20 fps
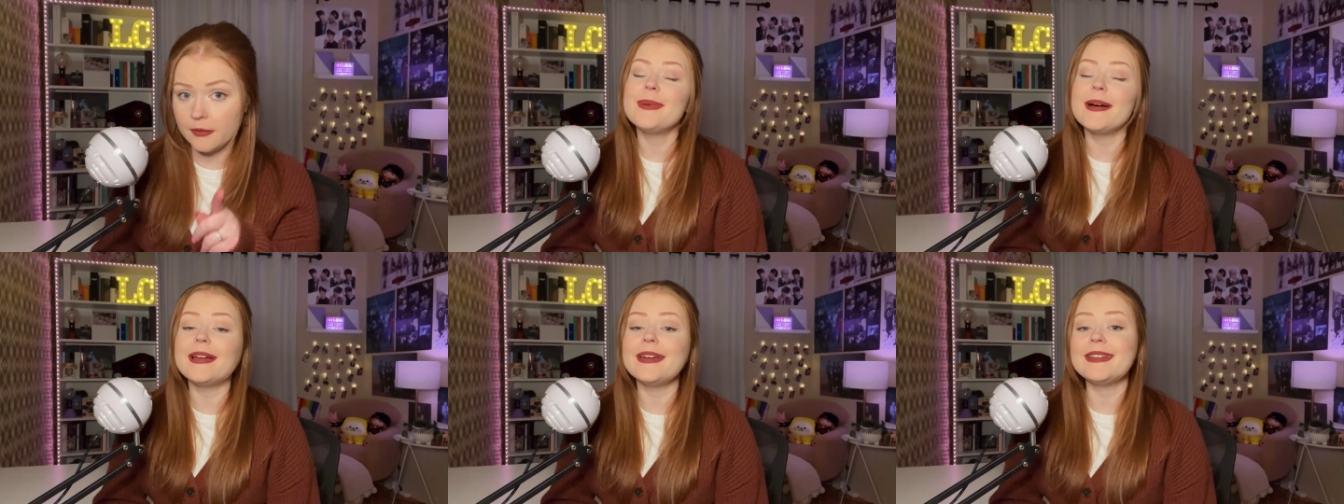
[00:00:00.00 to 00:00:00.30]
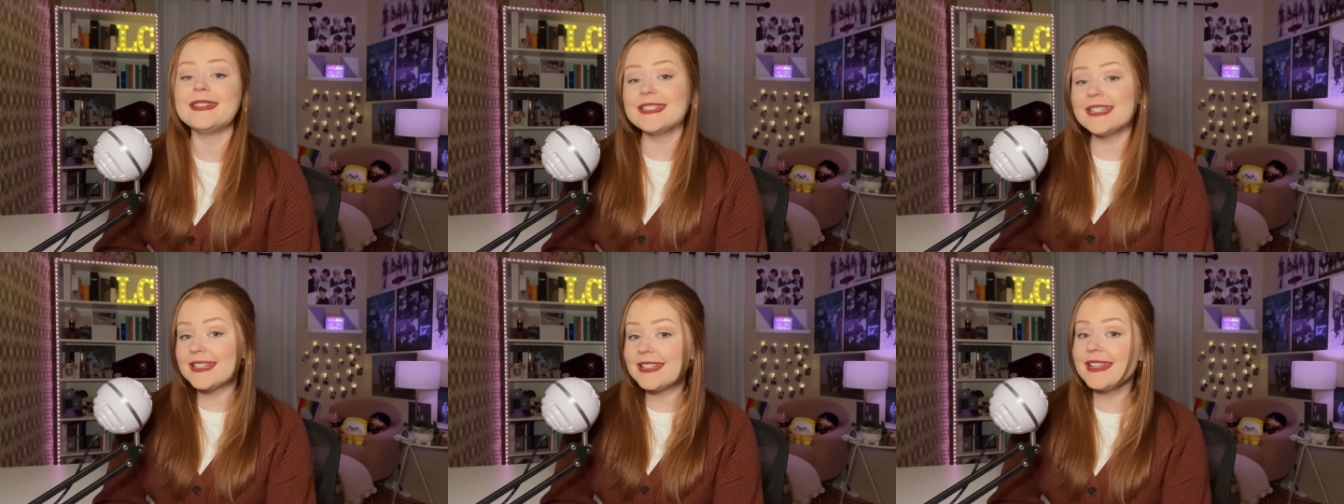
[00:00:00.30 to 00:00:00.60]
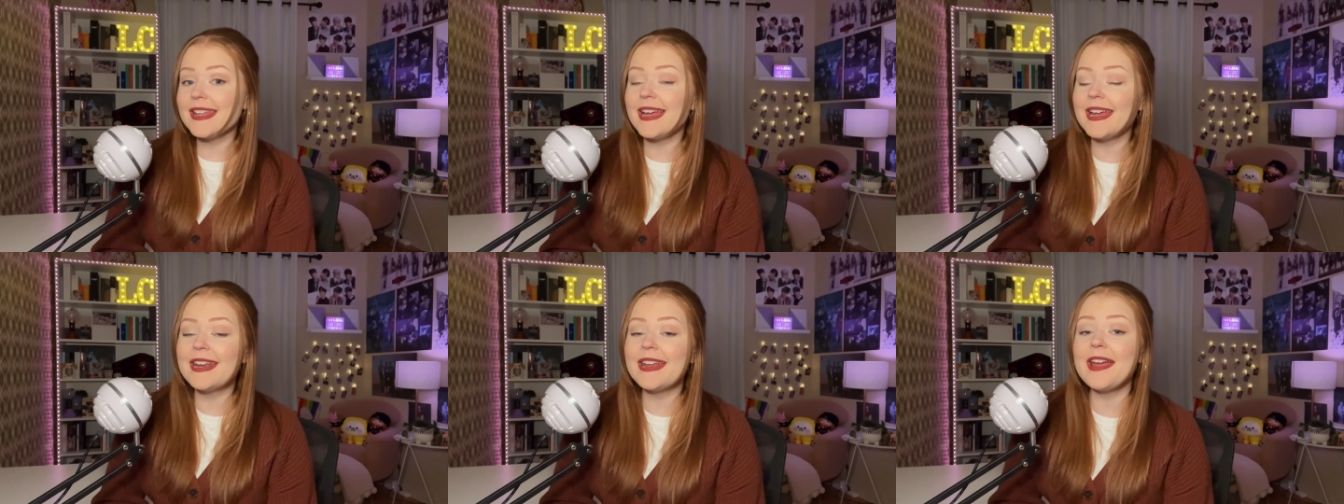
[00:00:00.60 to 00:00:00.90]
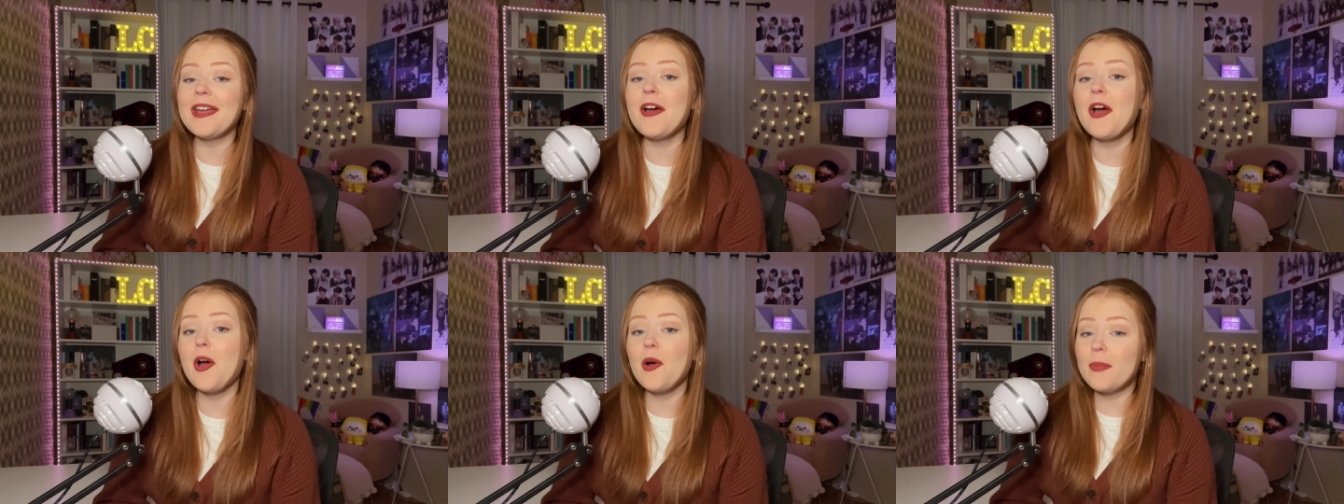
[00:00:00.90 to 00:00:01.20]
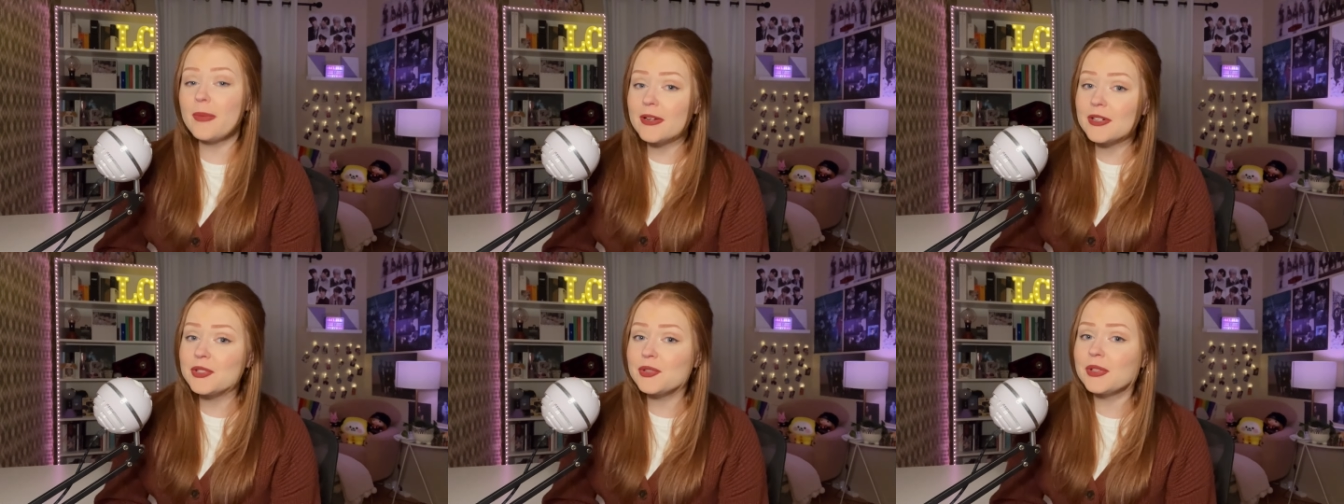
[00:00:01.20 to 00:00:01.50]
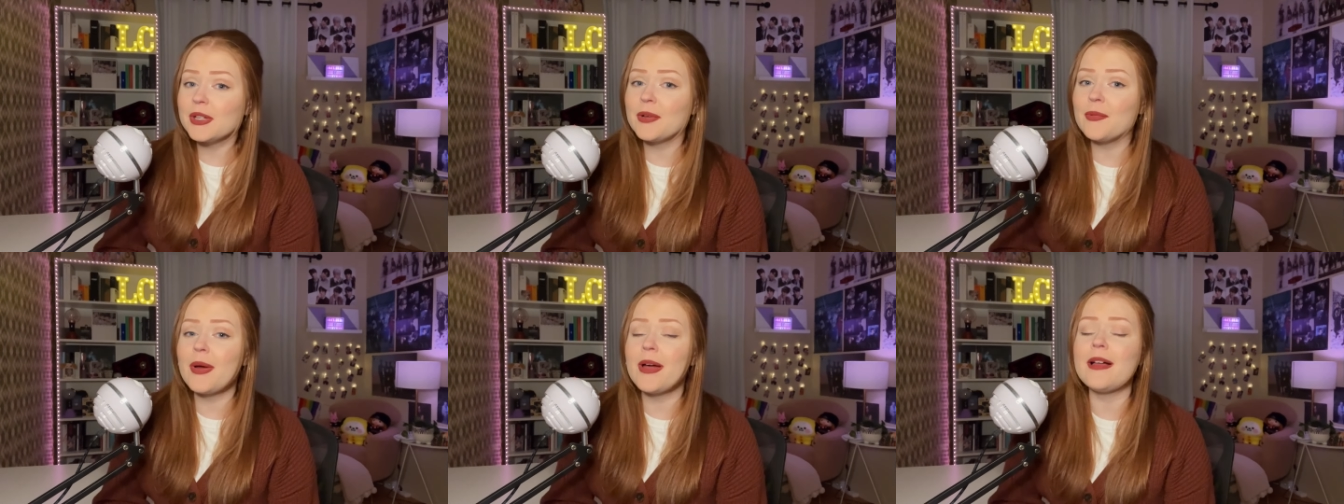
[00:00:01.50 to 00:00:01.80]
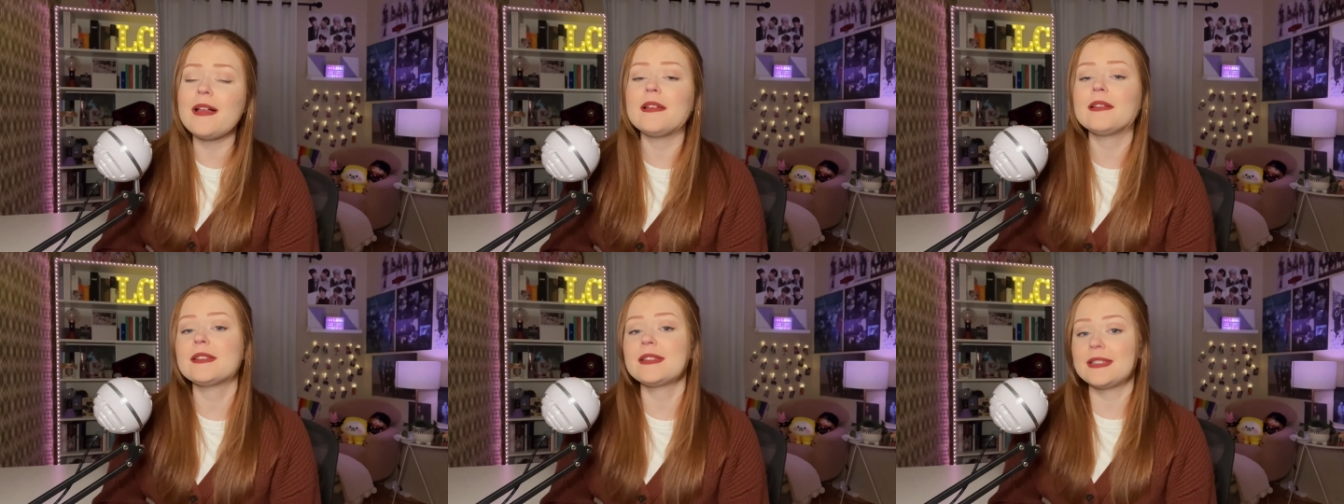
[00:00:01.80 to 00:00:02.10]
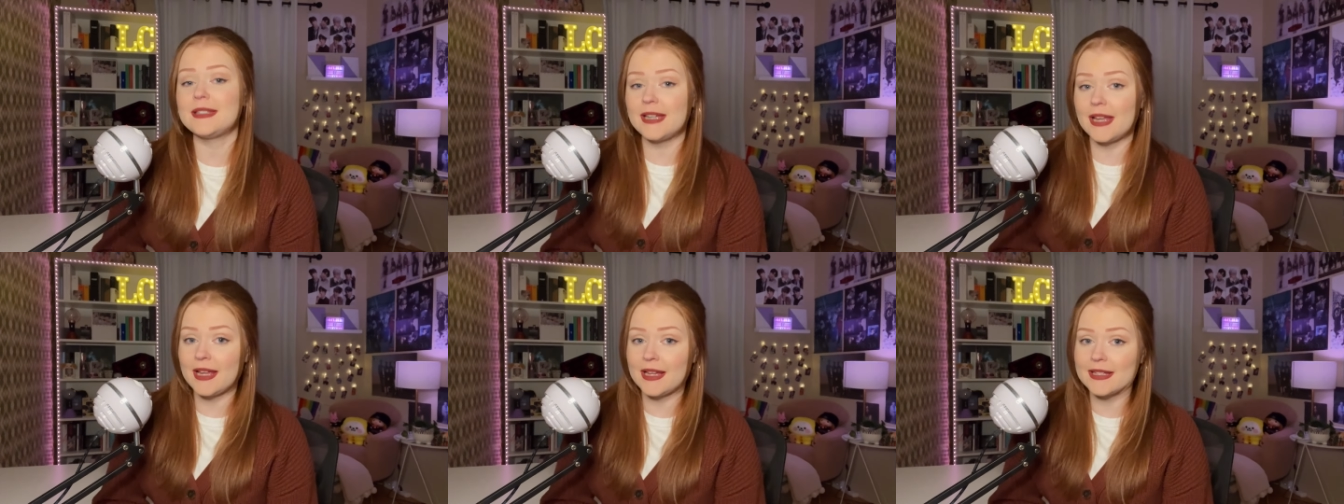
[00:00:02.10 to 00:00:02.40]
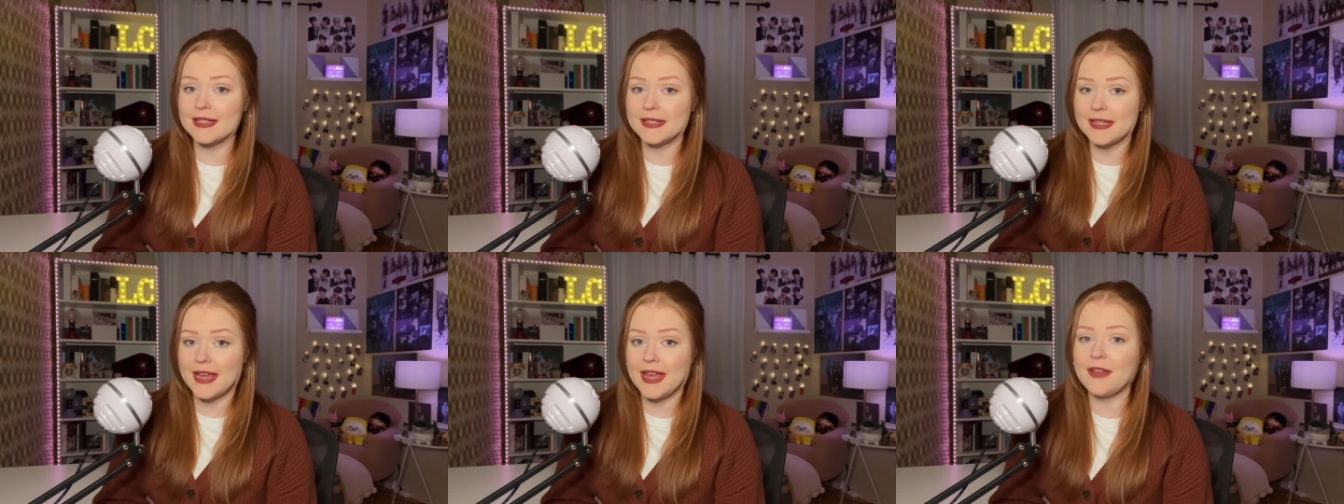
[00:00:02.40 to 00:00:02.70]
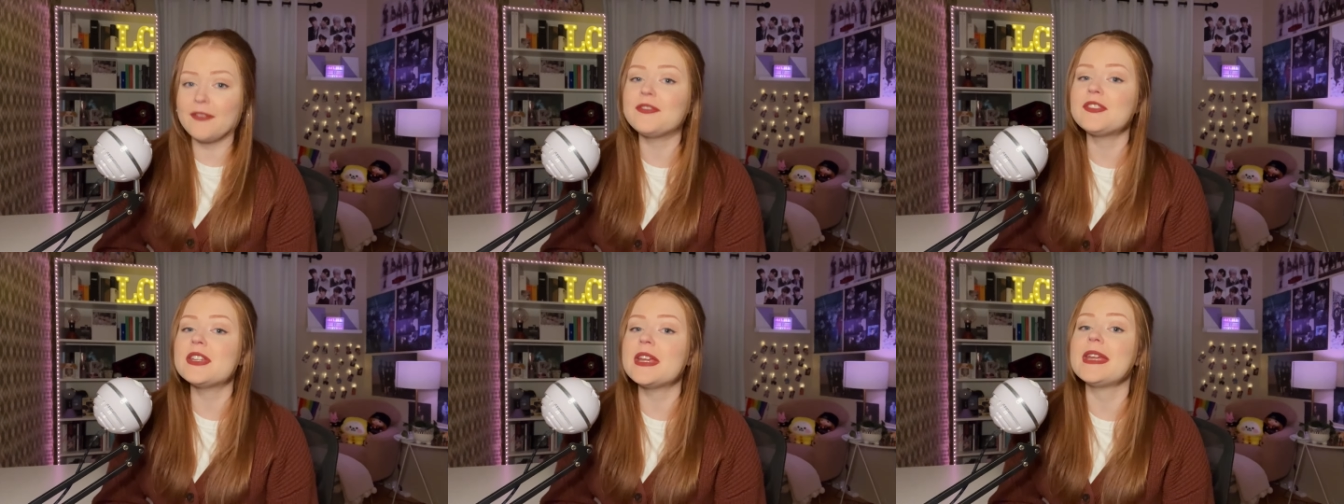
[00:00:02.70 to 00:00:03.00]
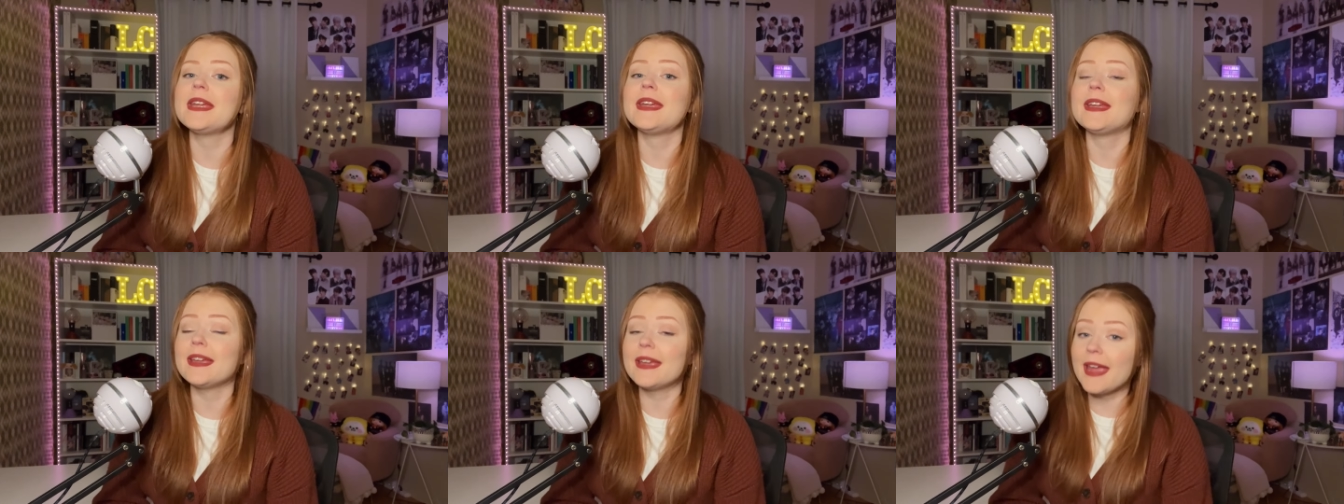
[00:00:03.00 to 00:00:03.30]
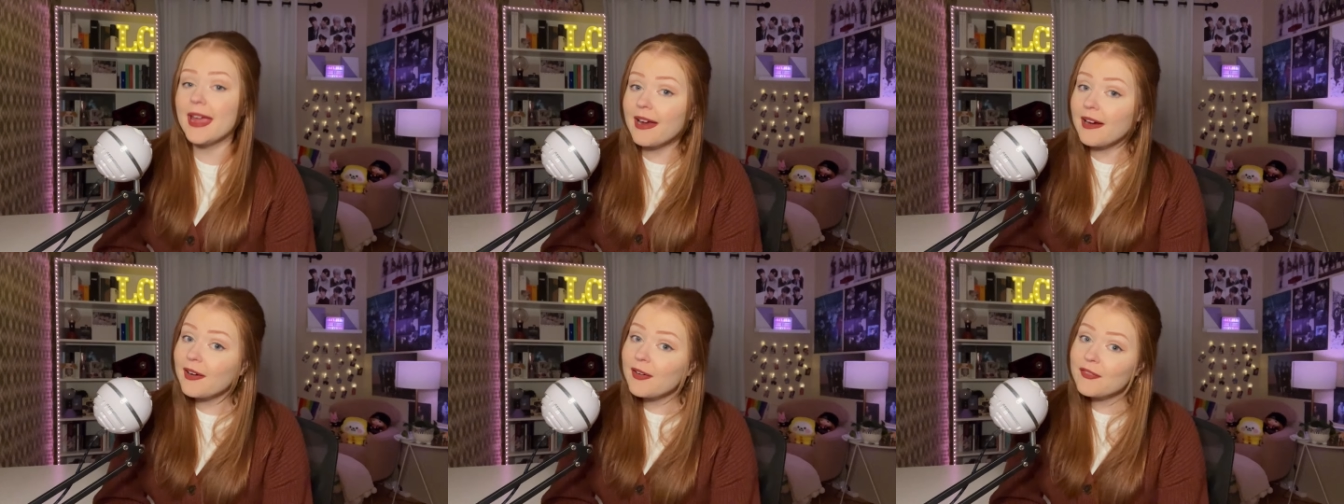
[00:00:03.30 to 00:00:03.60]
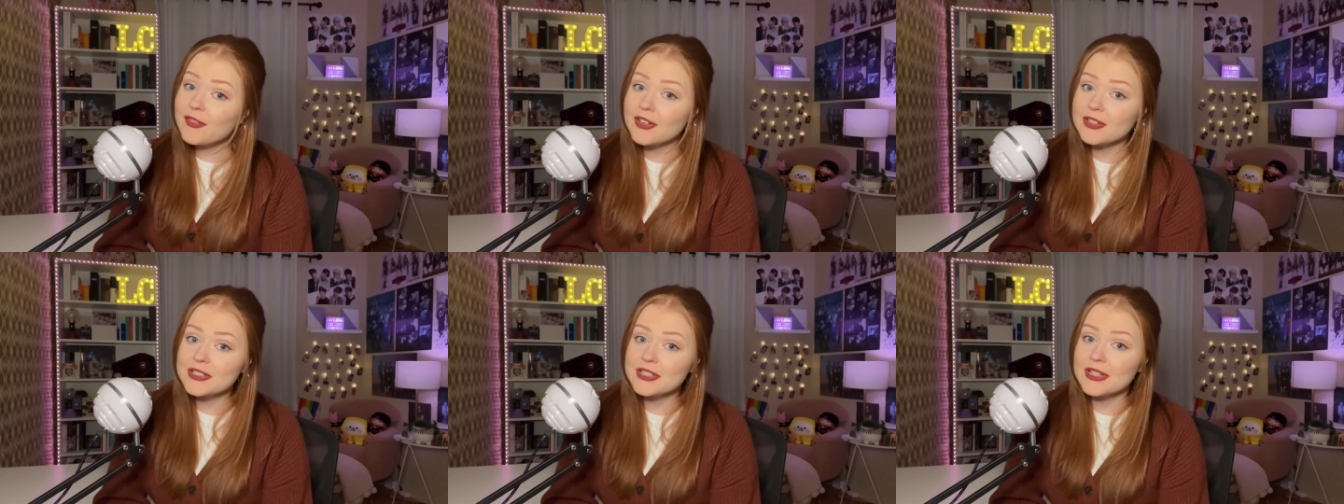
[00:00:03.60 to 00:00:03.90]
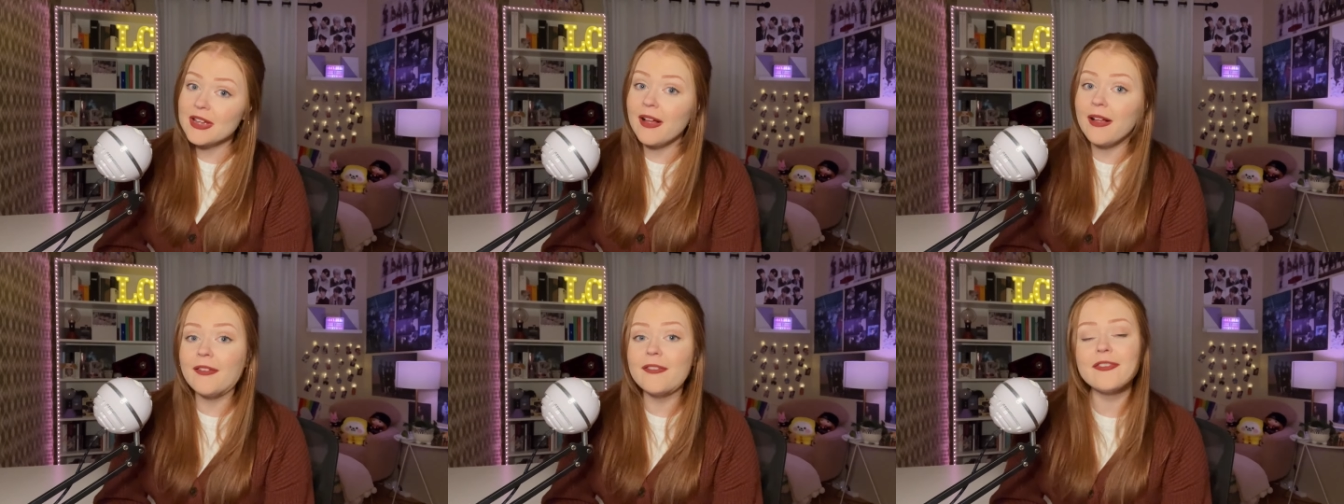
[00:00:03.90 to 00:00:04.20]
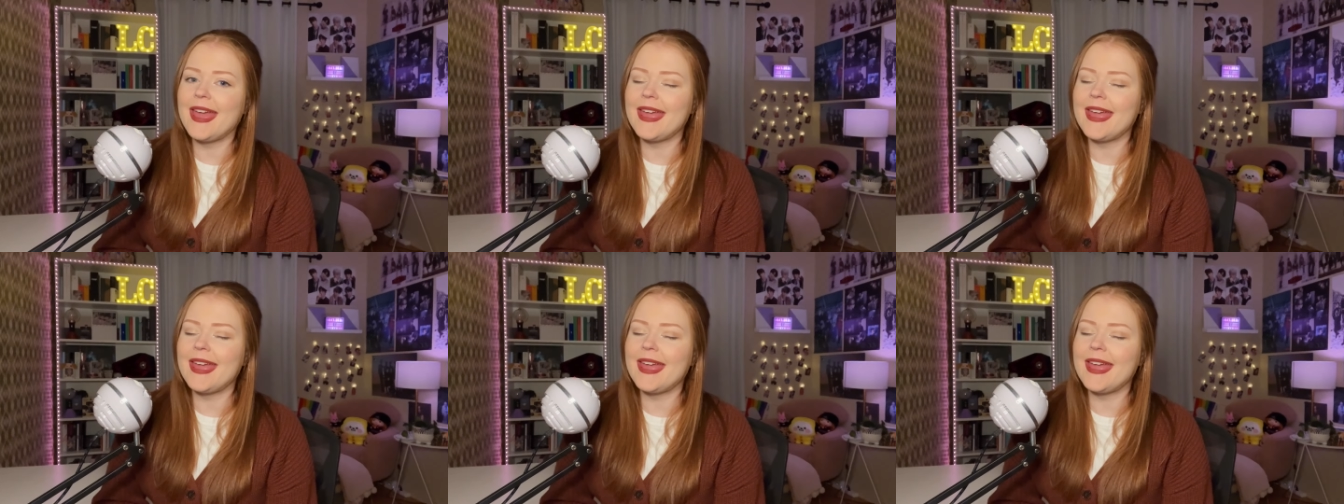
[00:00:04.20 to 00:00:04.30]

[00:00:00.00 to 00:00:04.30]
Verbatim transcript: But until then, I hope you're doing well, staying safe, taking care of yourself,